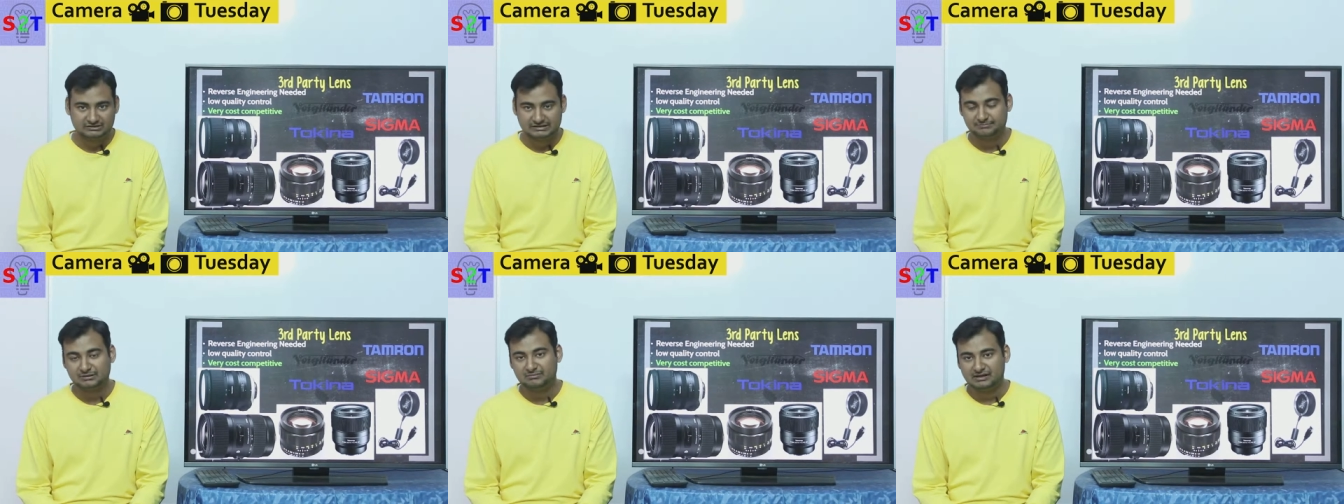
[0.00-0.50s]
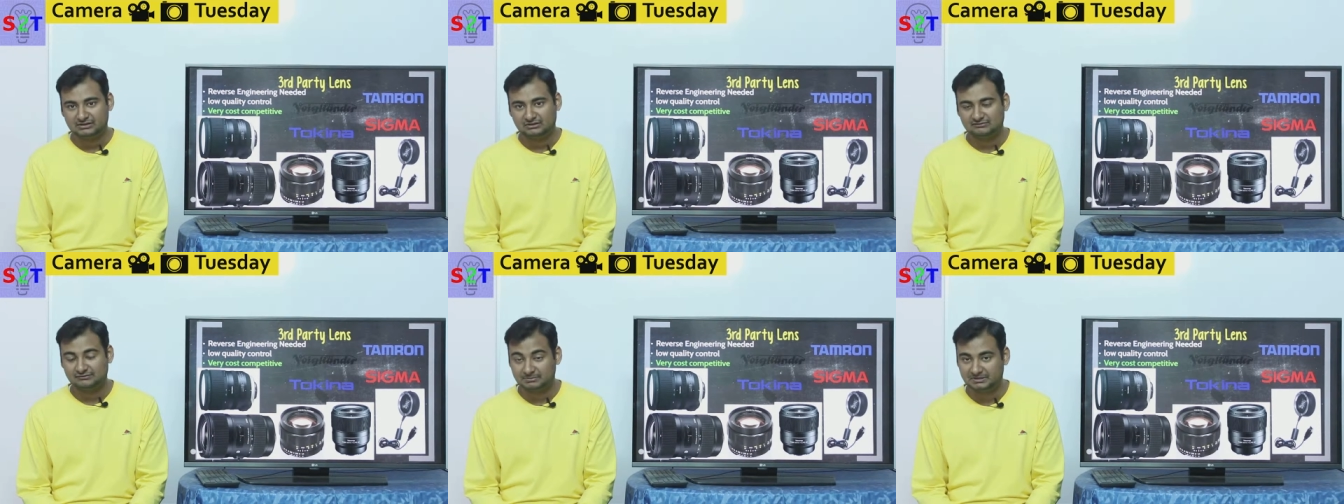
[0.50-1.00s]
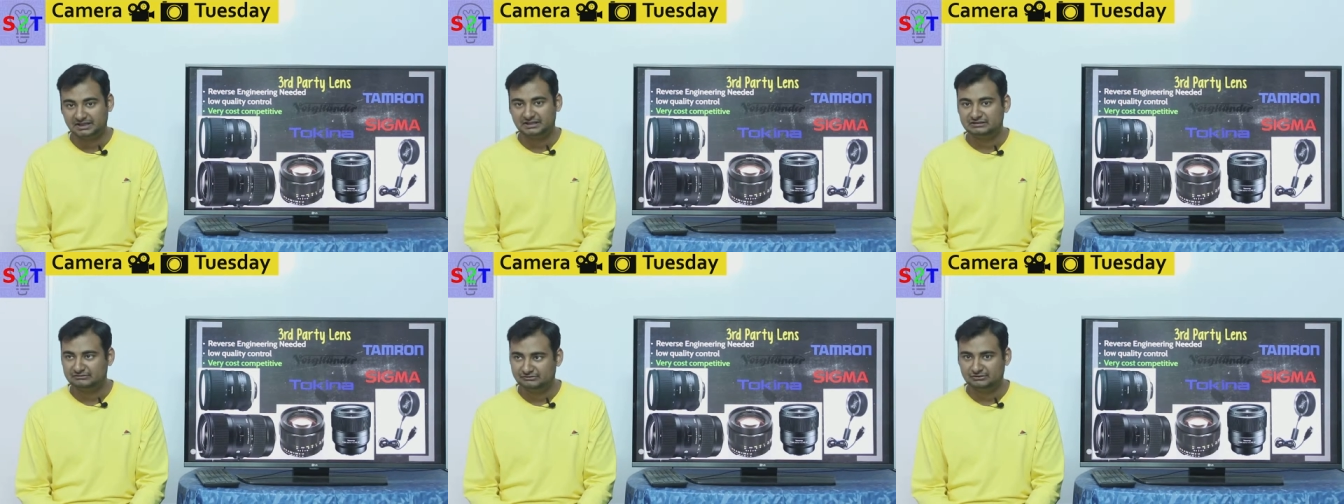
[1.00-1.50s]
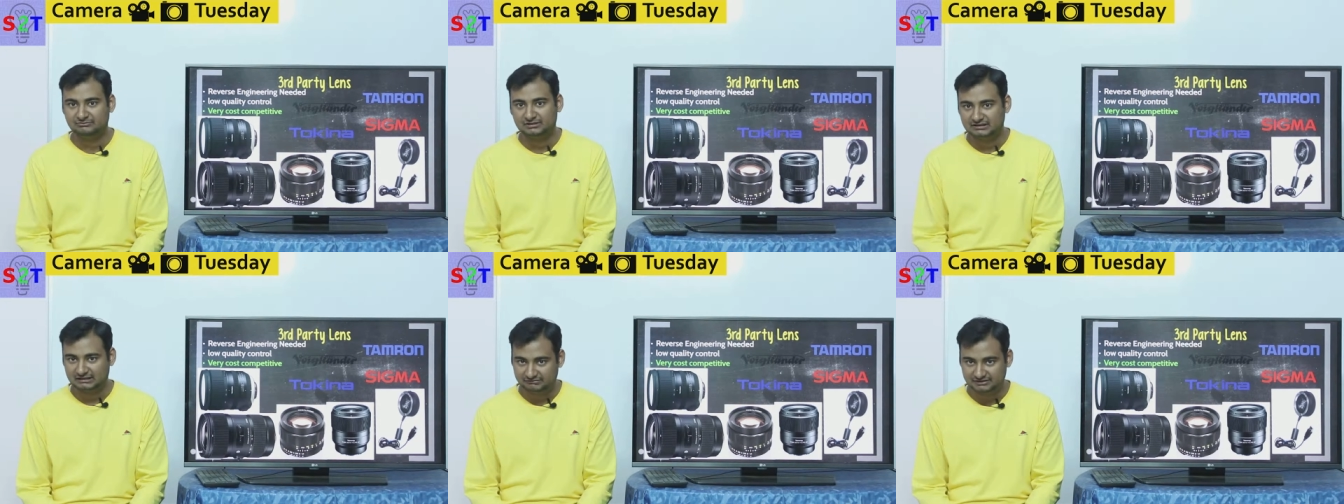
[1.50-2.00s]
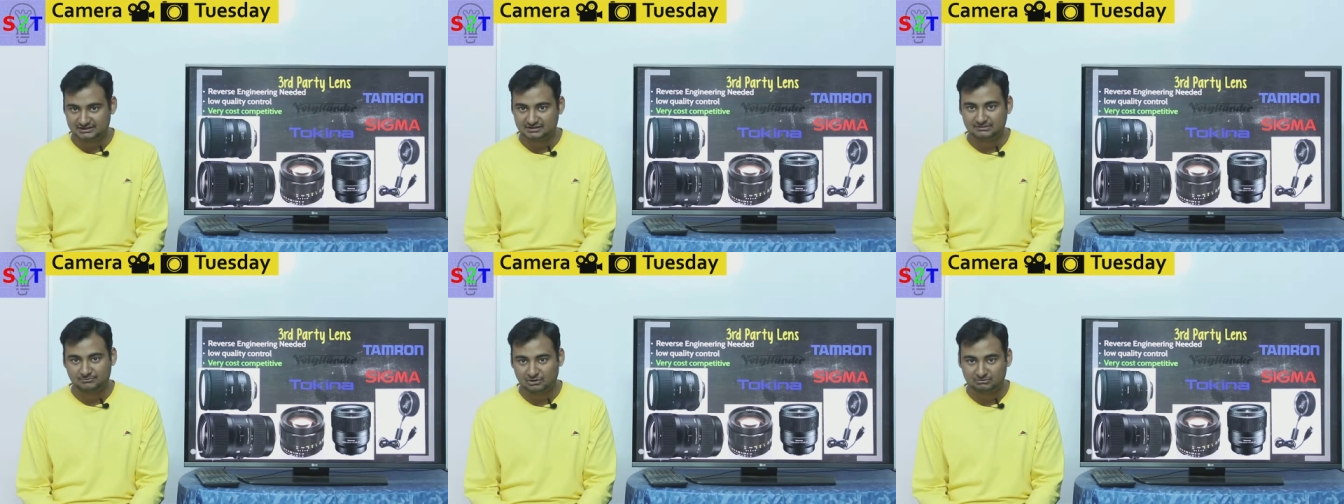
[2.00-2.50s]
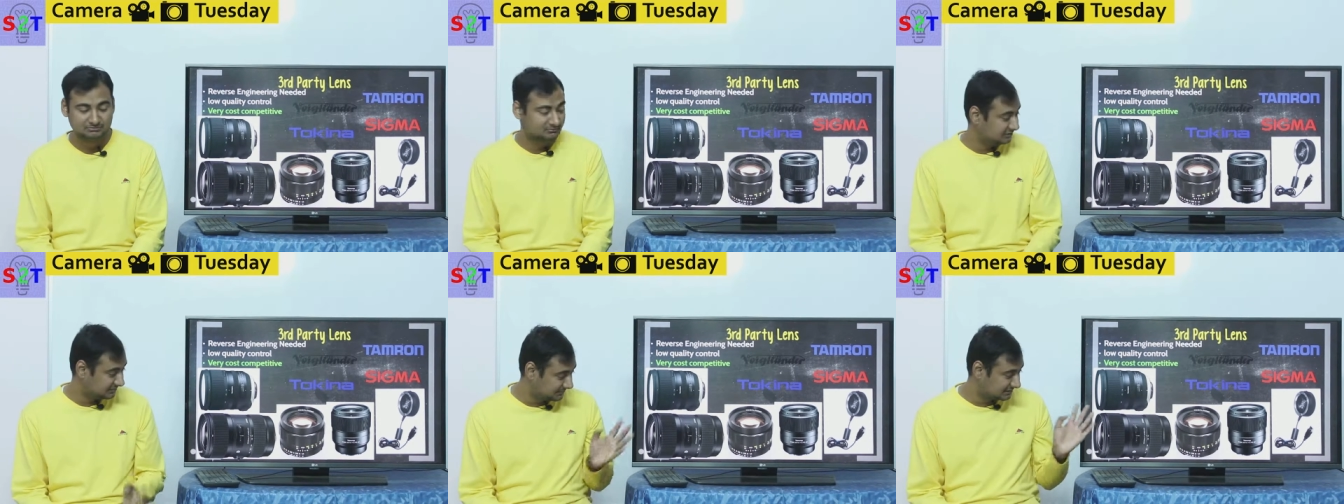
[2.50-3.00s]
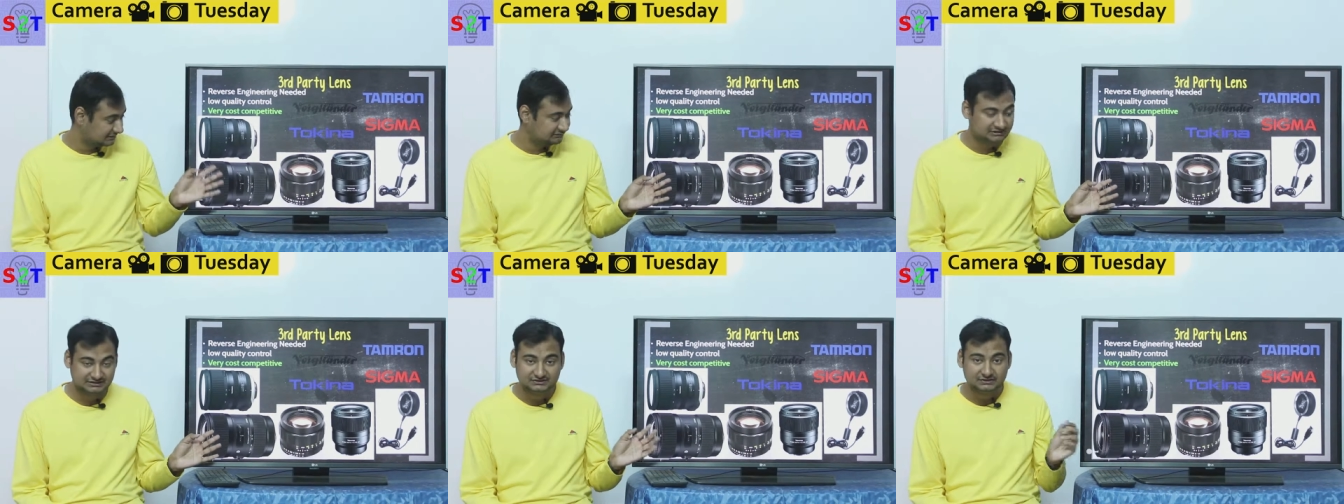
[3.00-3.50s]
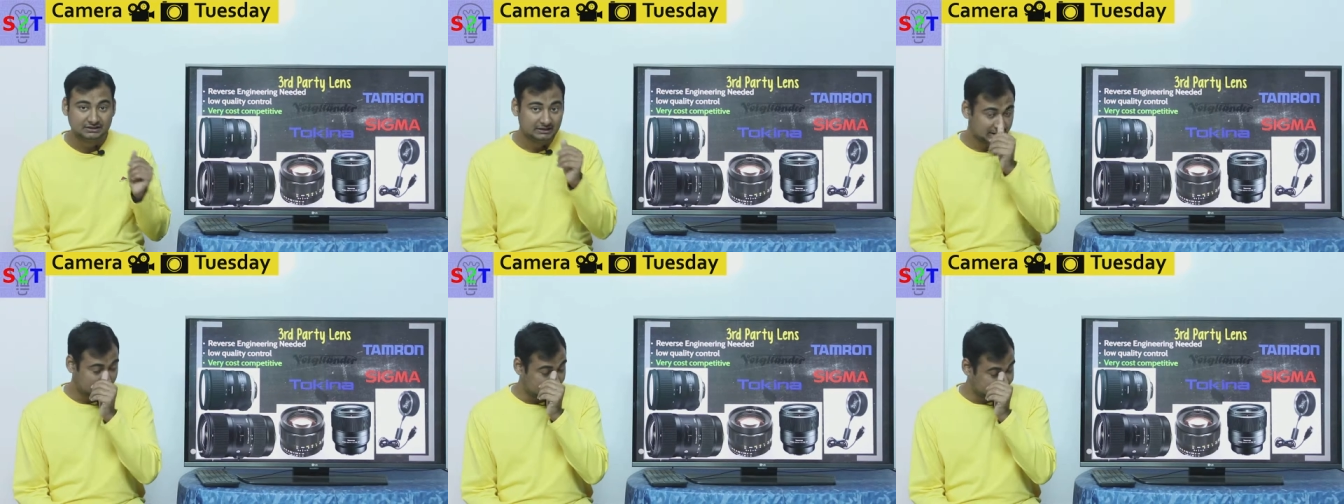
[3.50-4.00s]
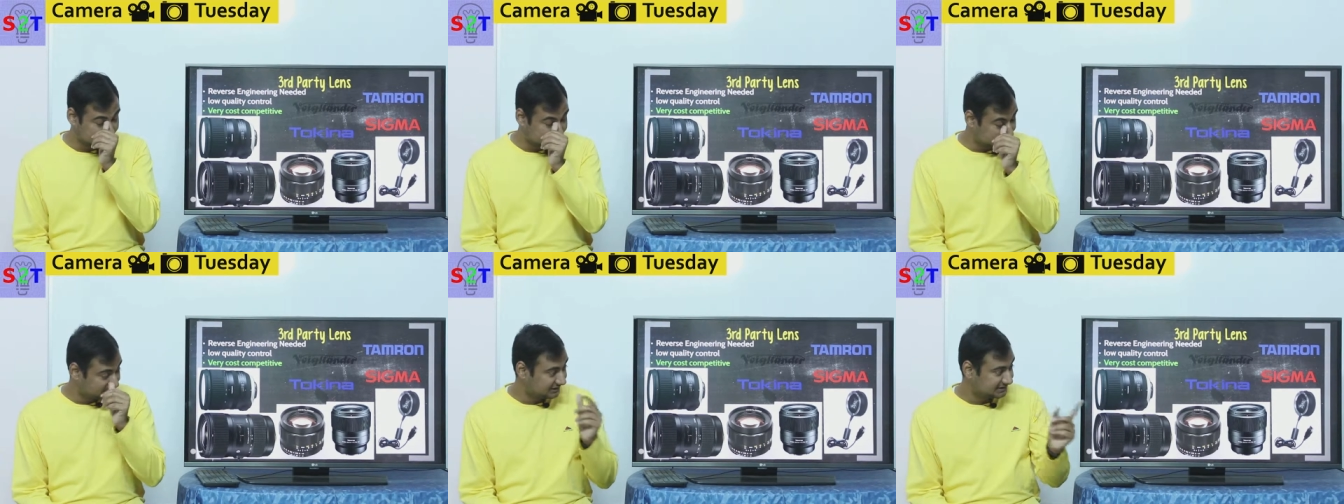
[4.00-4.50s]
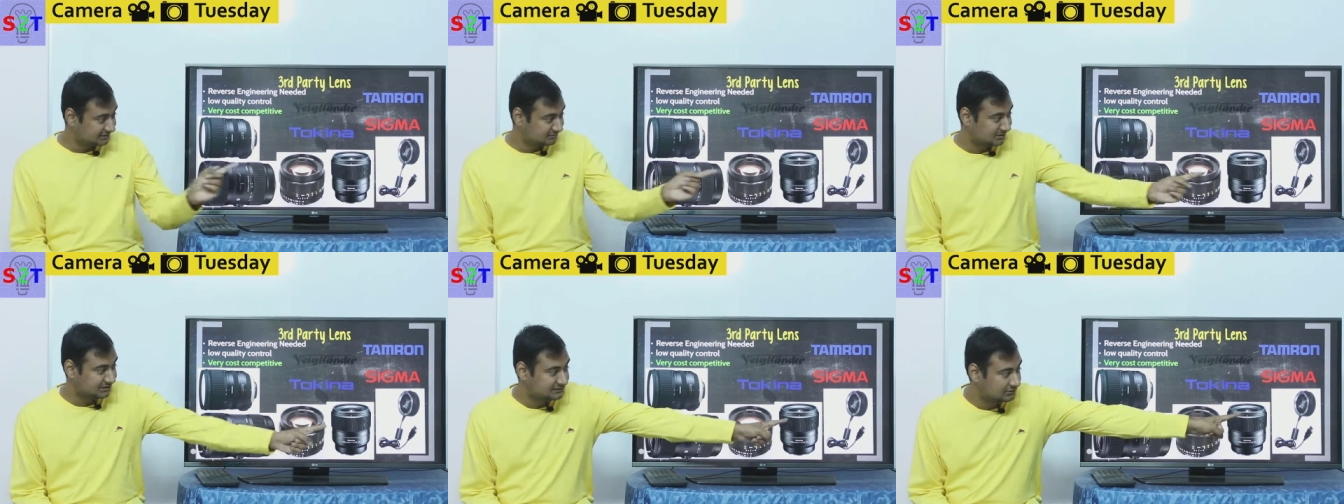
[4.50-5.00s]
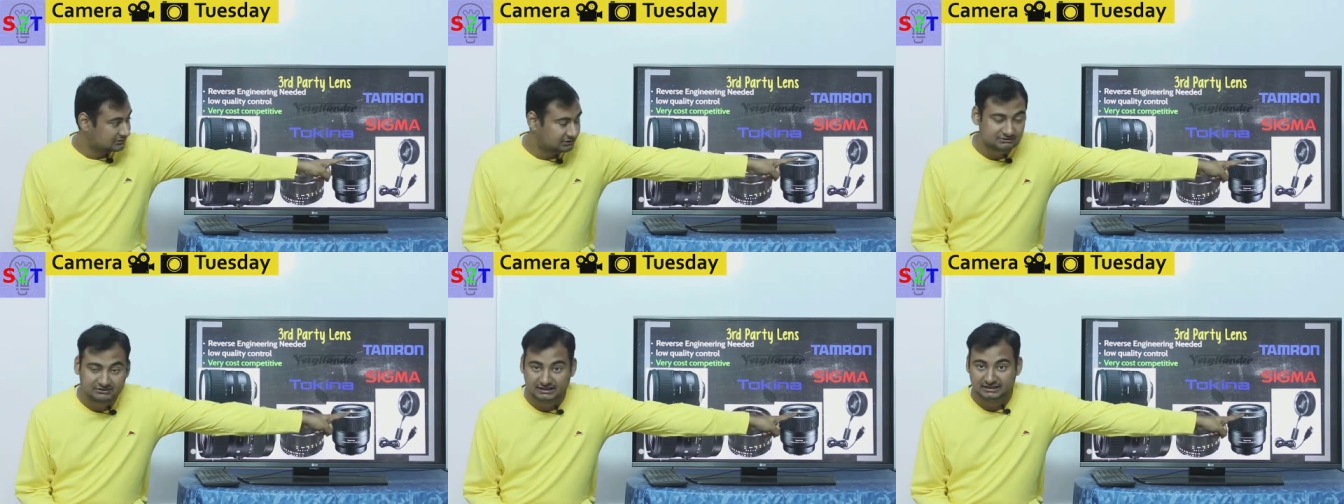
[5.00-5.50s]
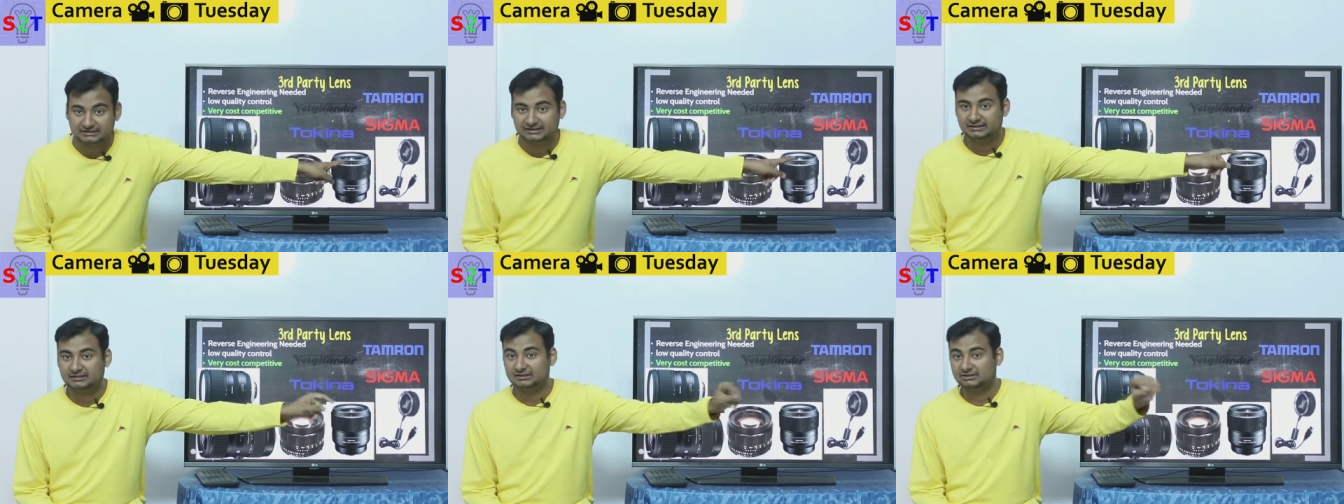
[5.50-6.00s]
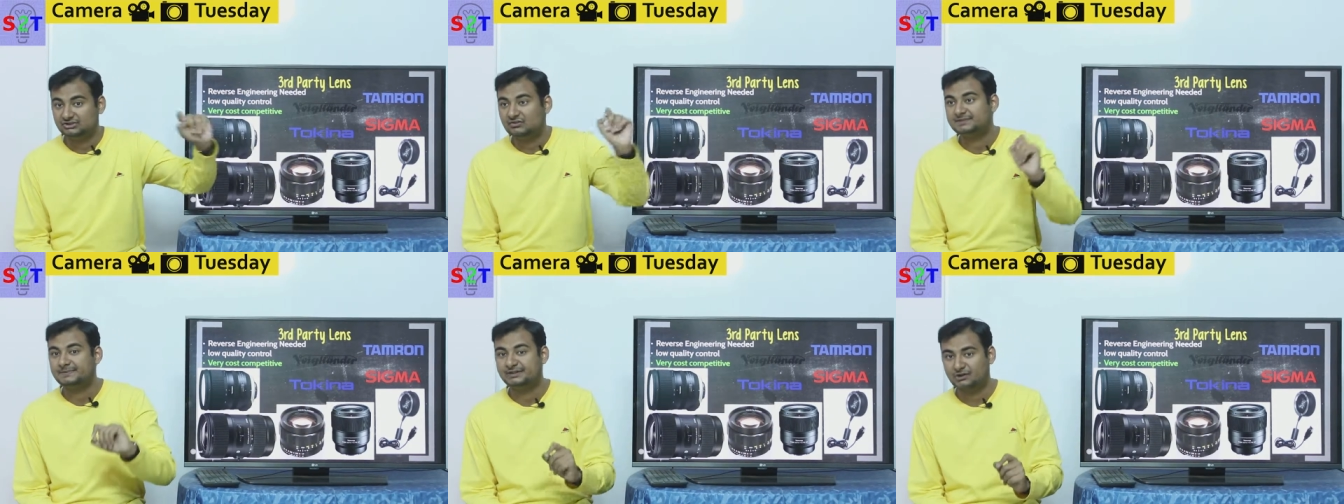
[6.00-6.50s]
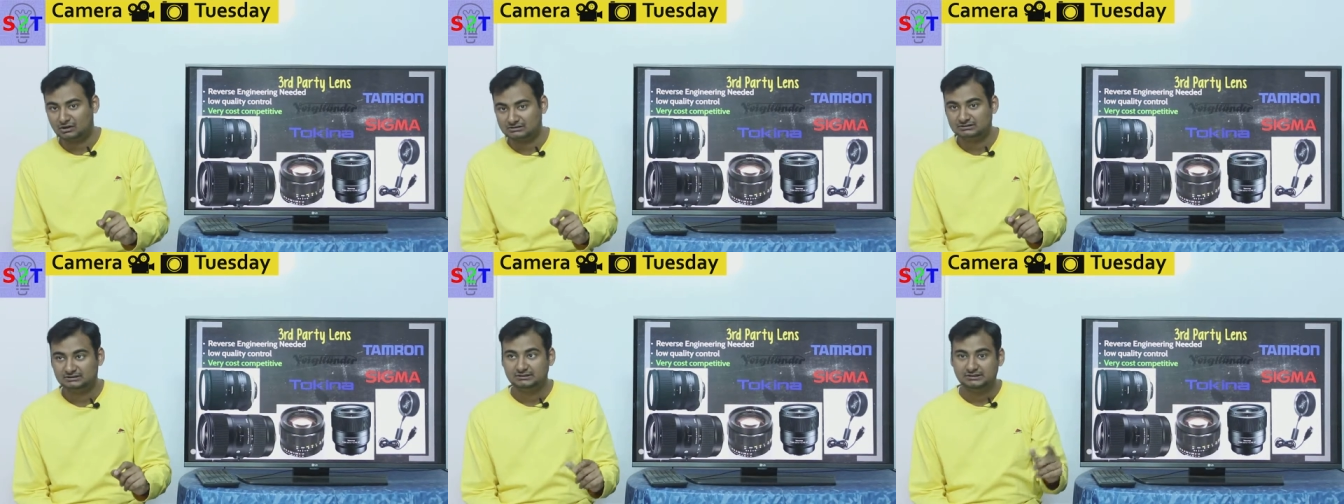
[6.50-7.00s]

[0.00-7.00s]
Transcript: simple matter of upgrading the firmware that fixes the problem, especially with this. And that is why Sigma is also selling their USB uh, dock.